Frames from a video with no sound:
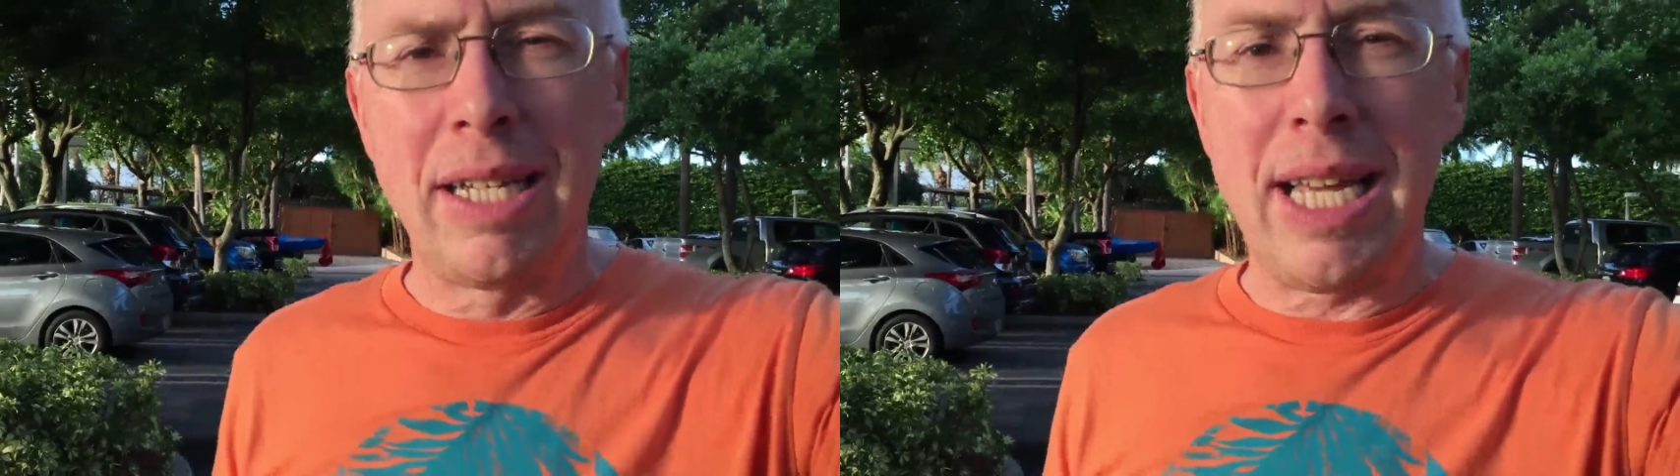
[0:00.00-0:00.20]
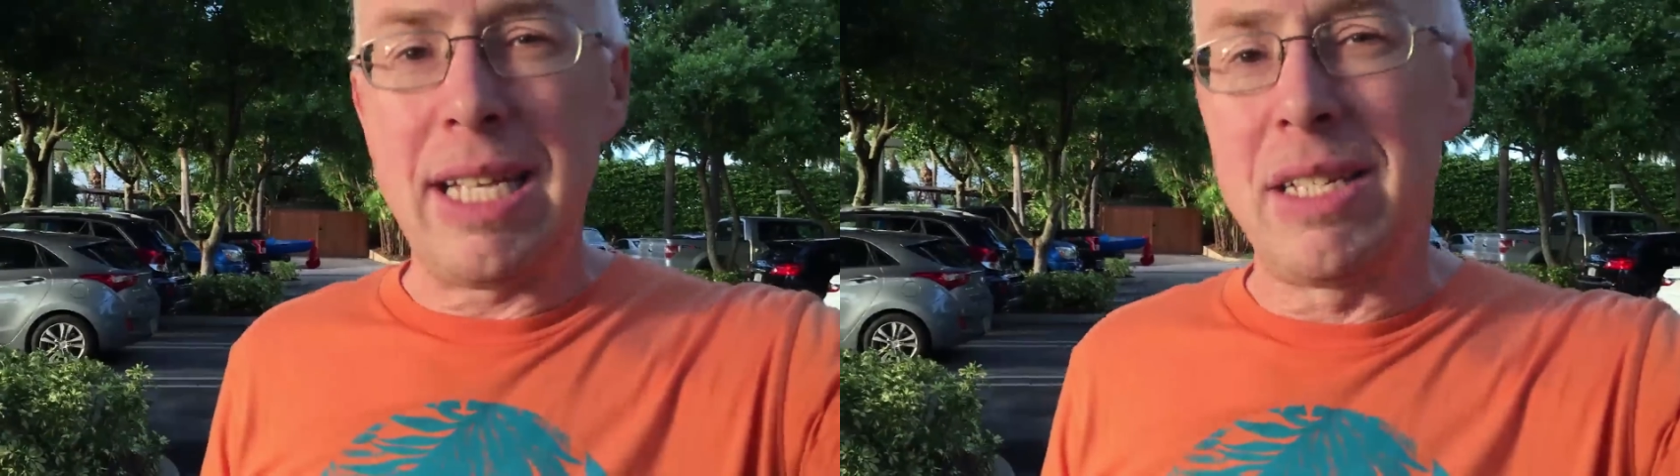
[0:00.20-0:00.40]

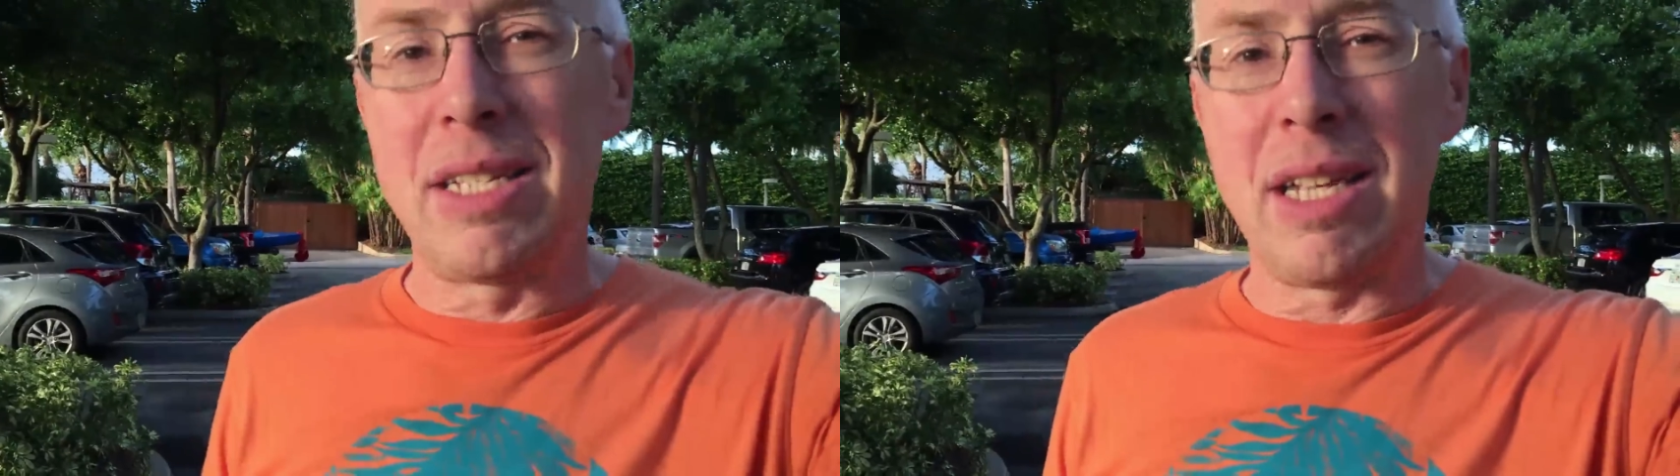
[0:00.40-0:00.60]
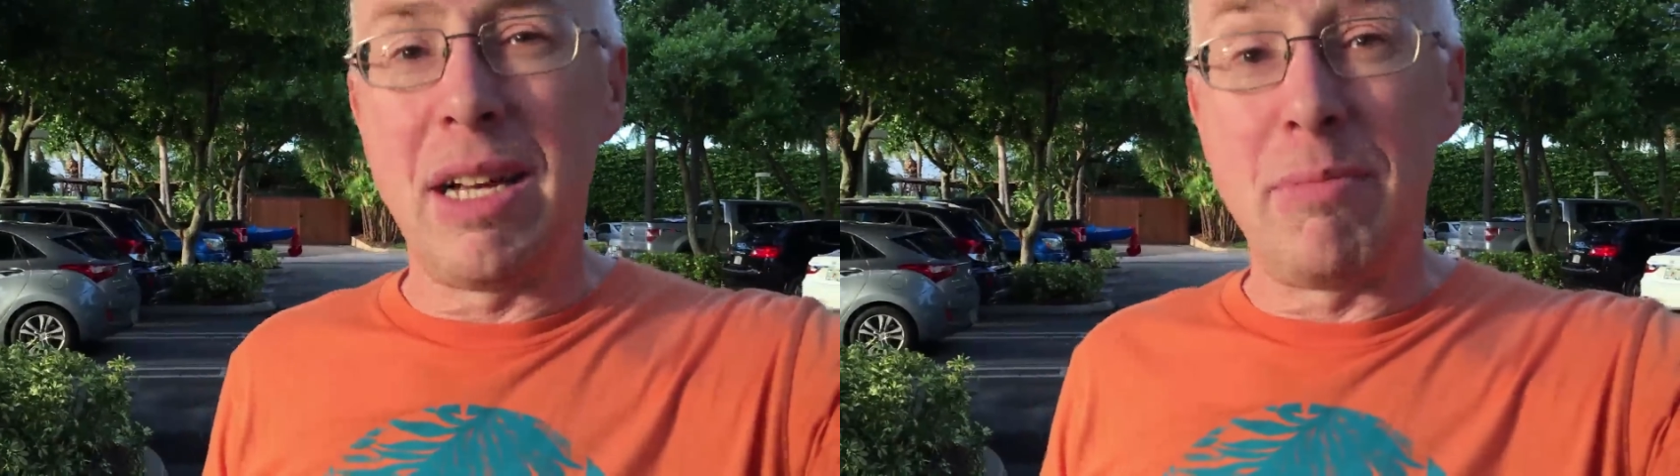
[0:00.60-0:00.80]

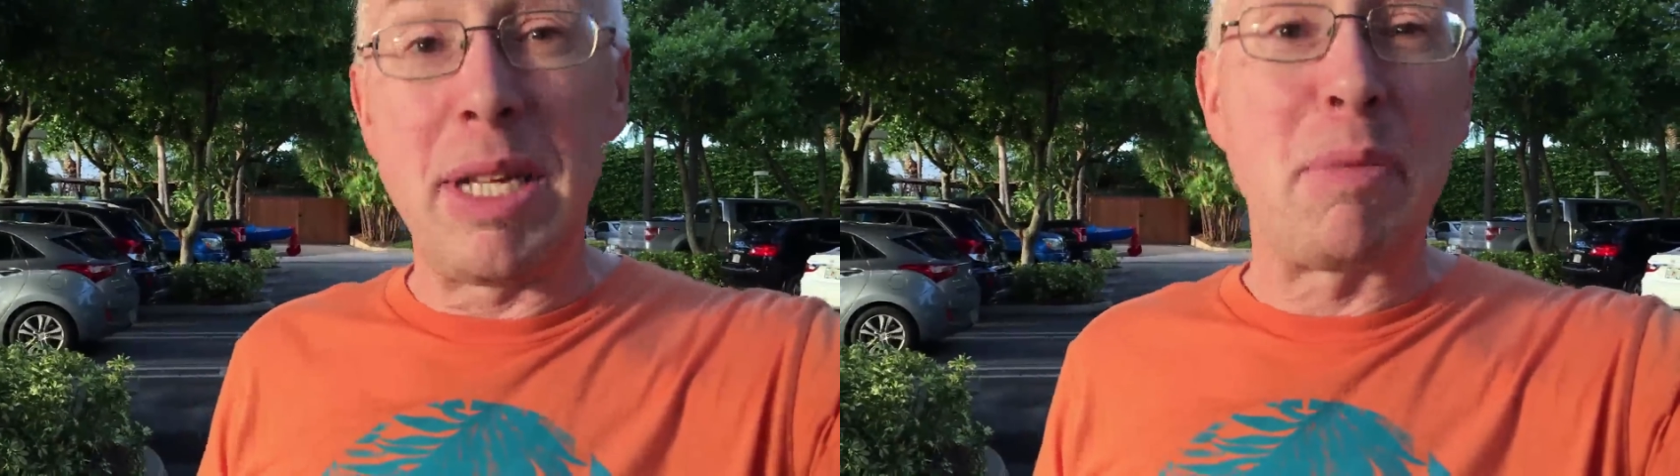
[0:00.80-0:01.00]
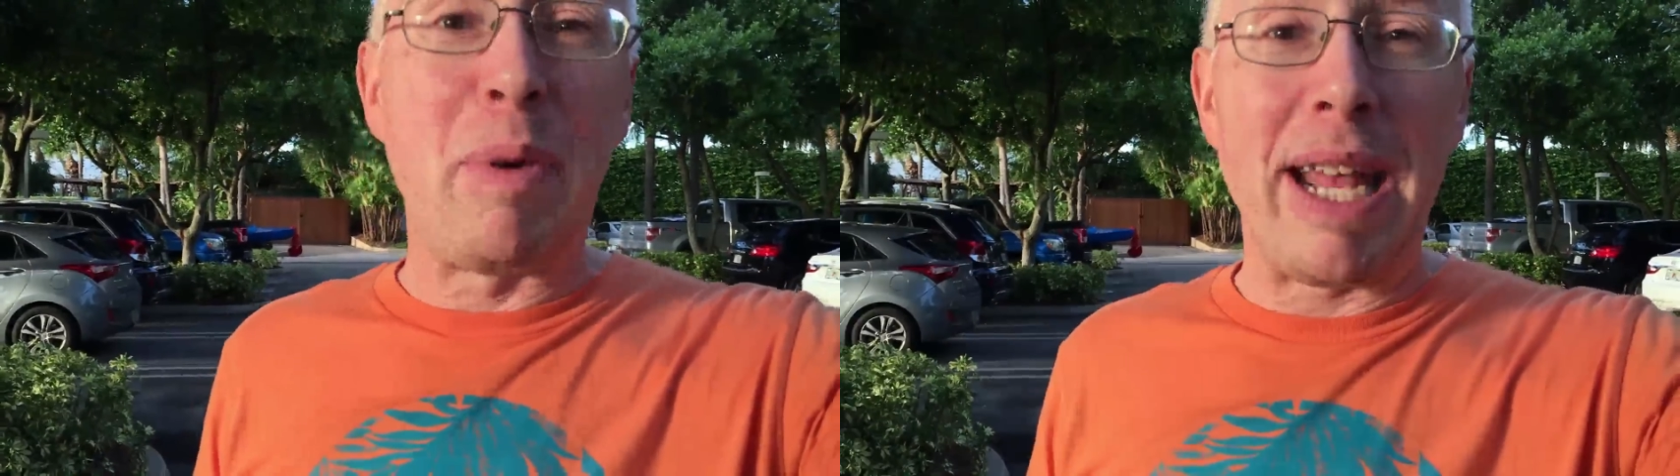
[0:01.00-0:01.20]
is um,
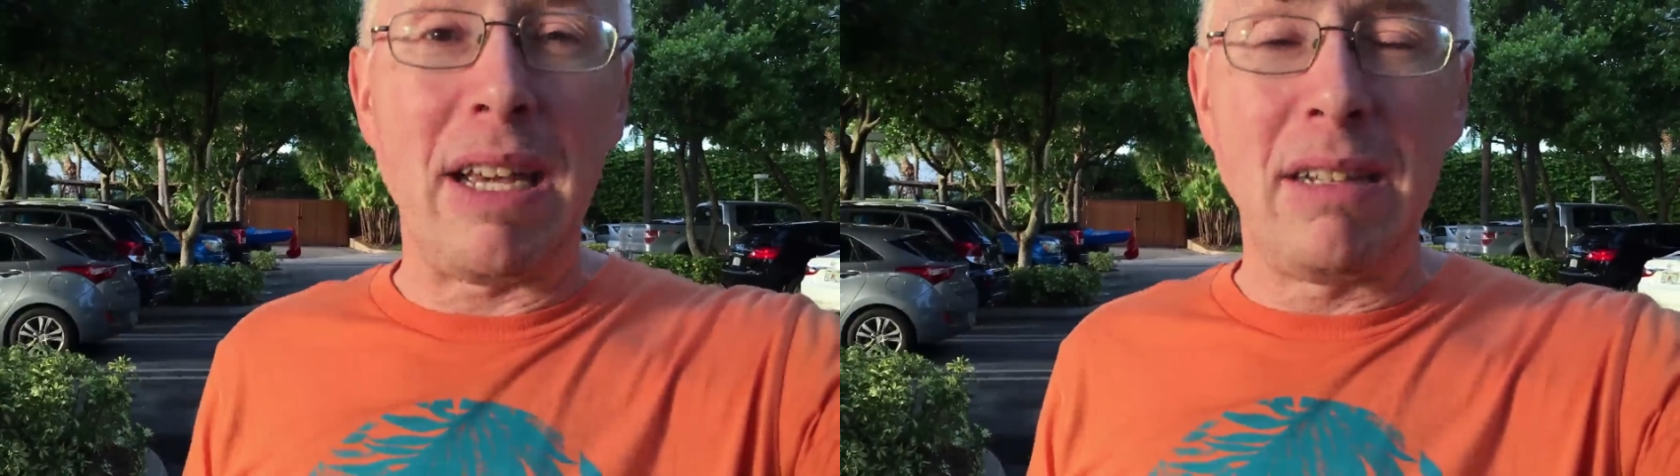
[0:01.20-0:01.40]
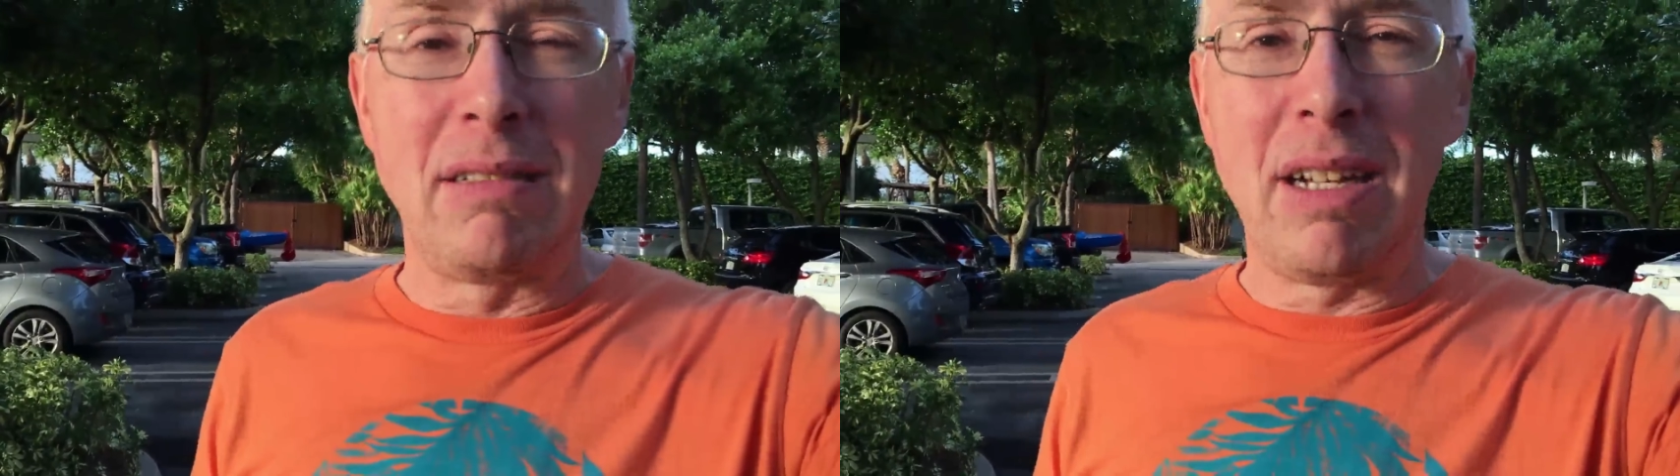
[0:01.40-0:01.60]
is better,